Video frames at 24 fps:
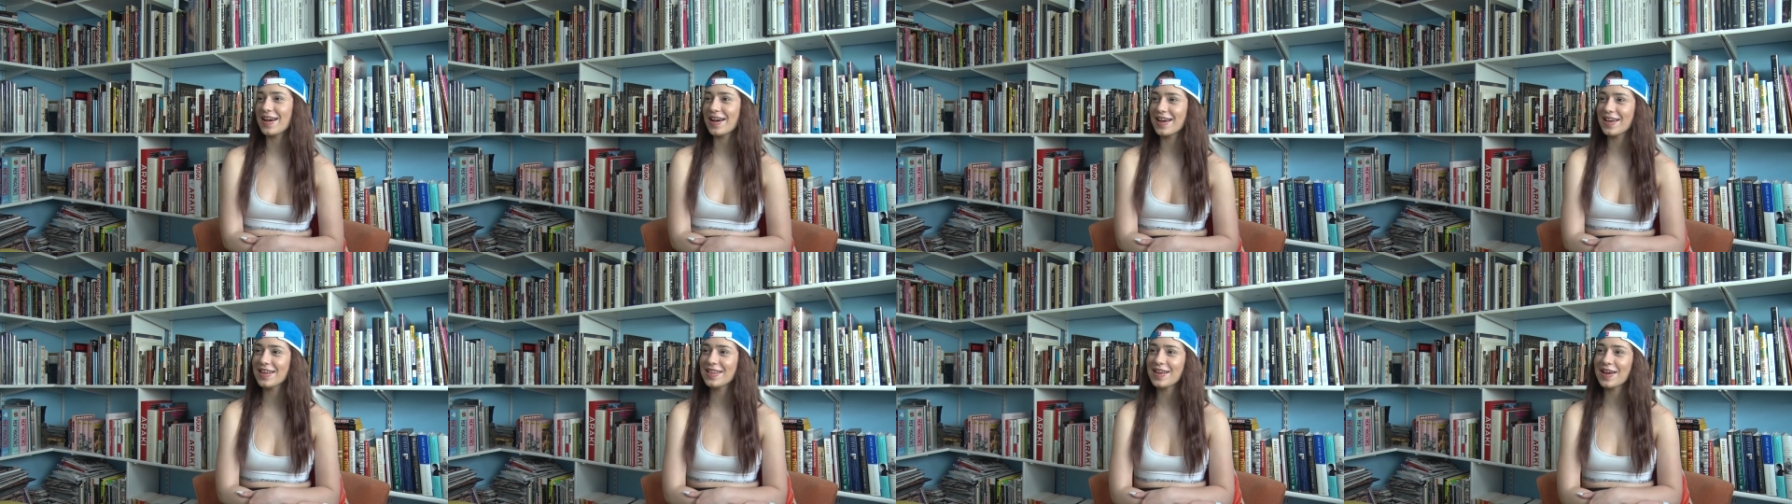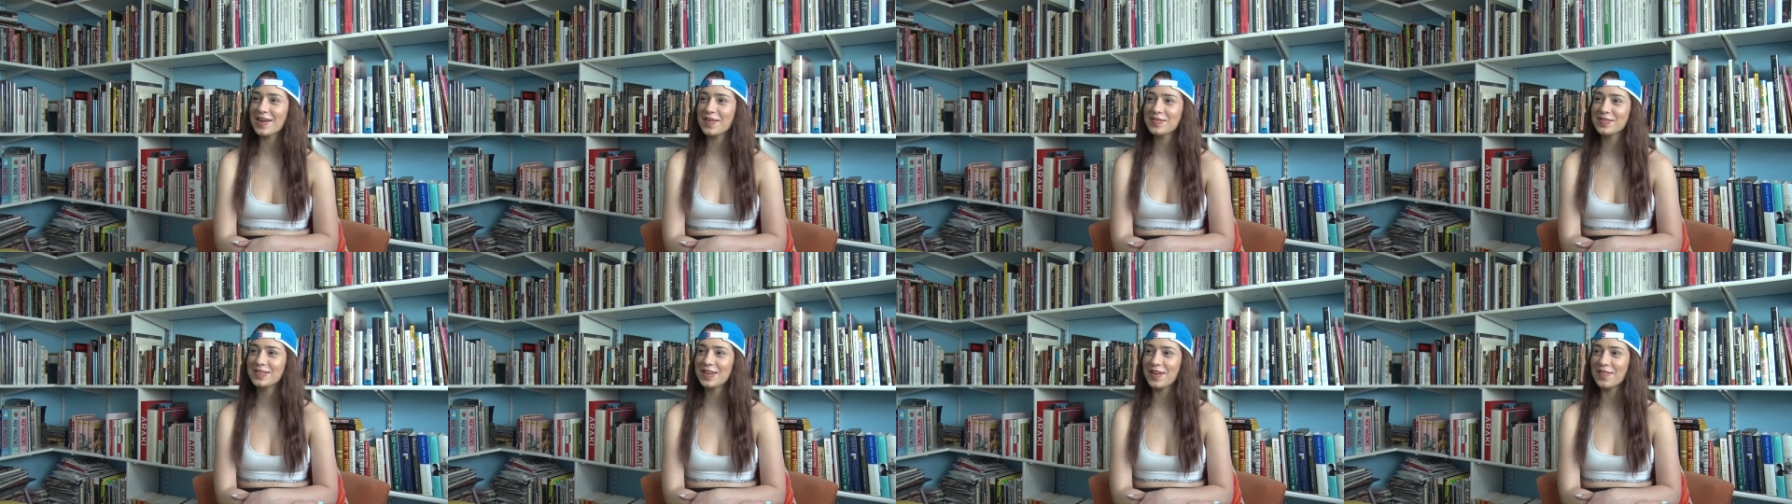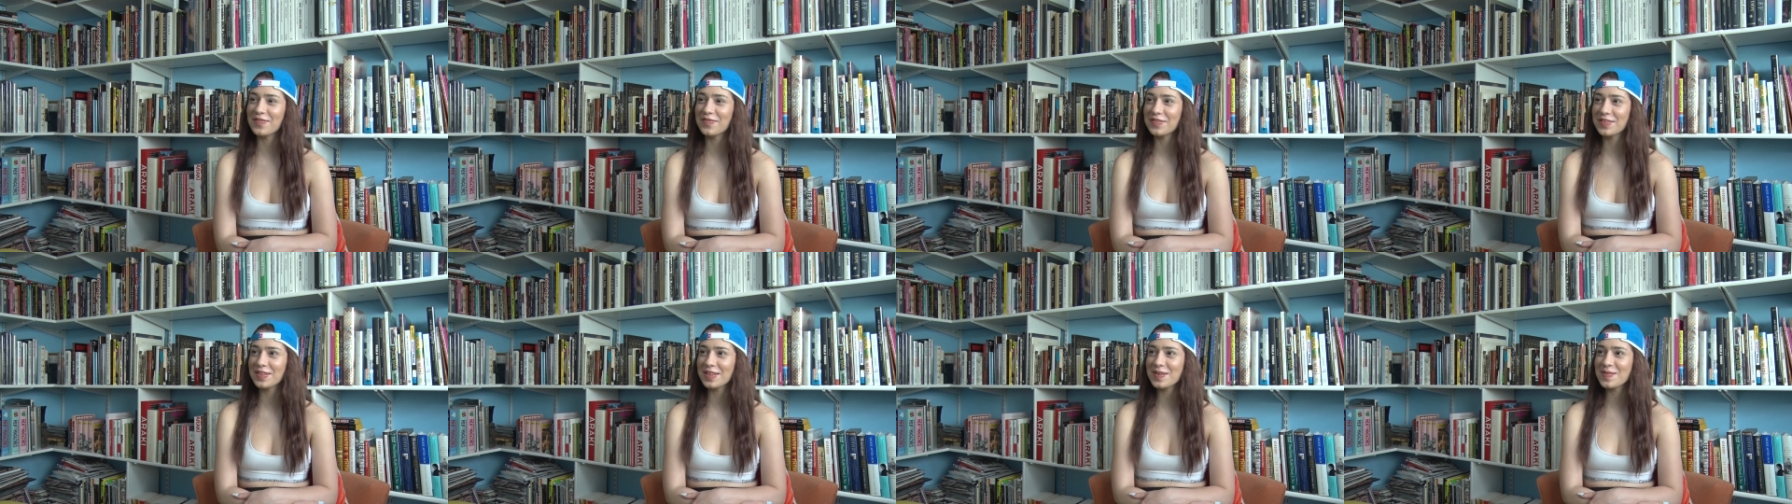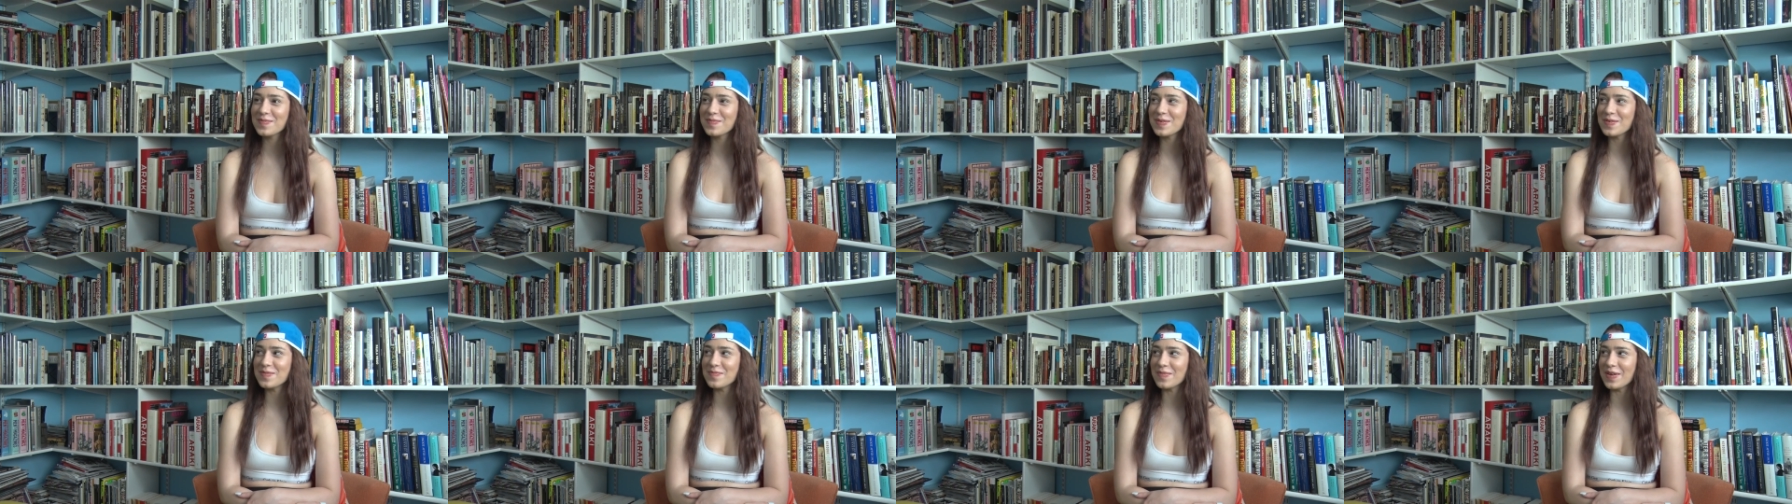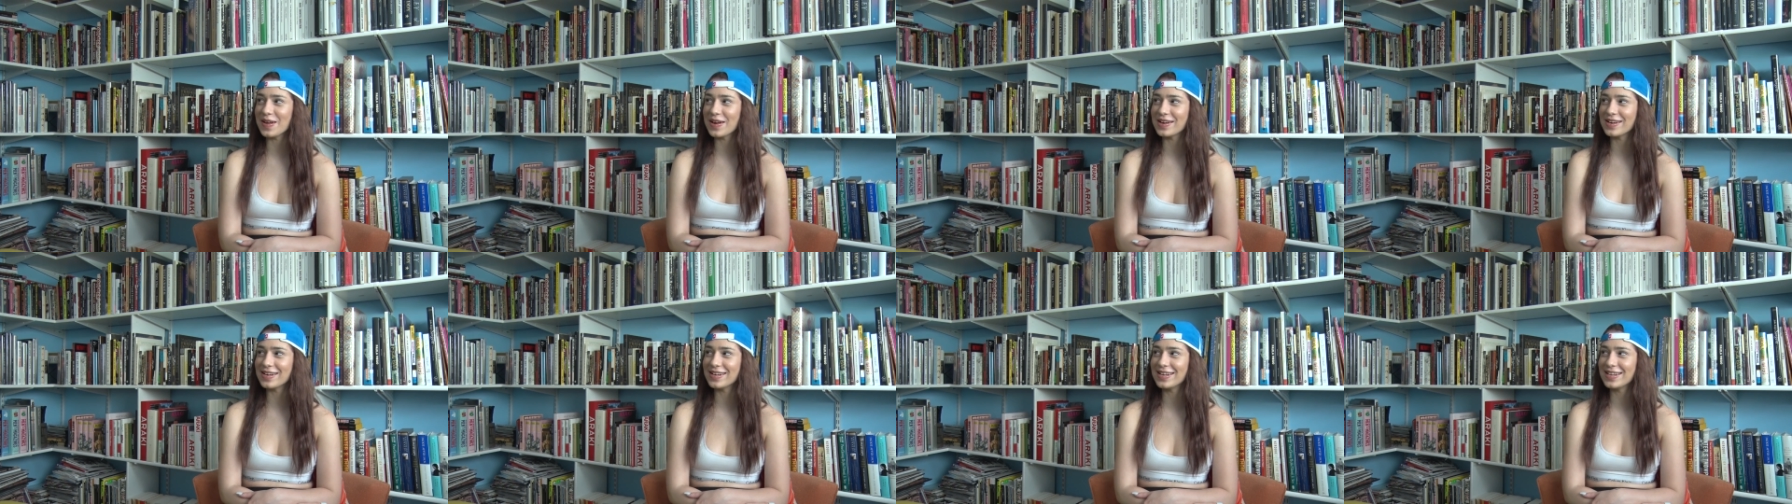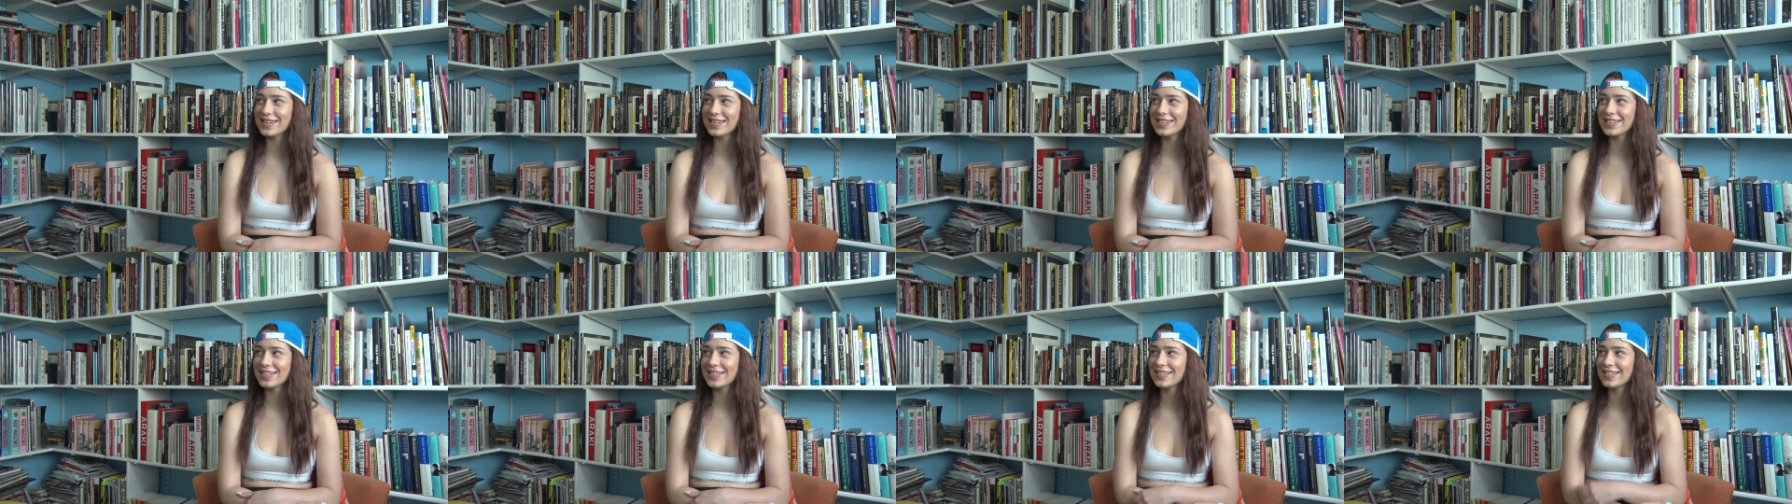I, I would definitely be
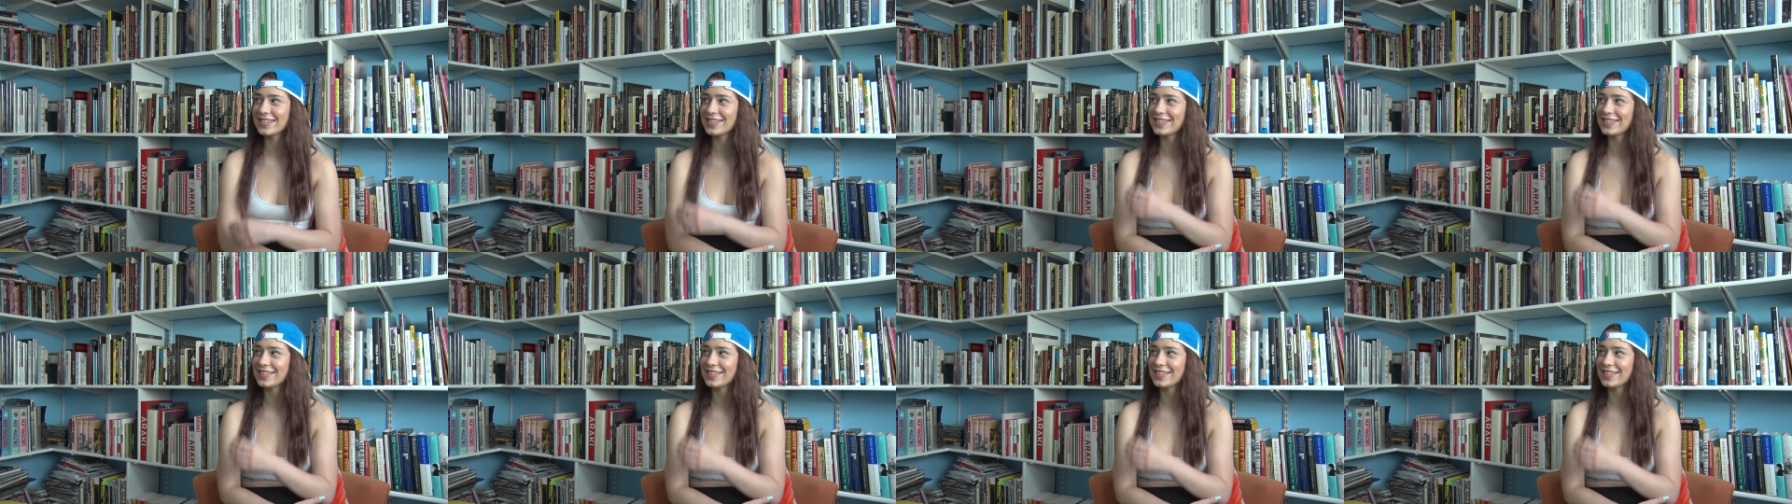married,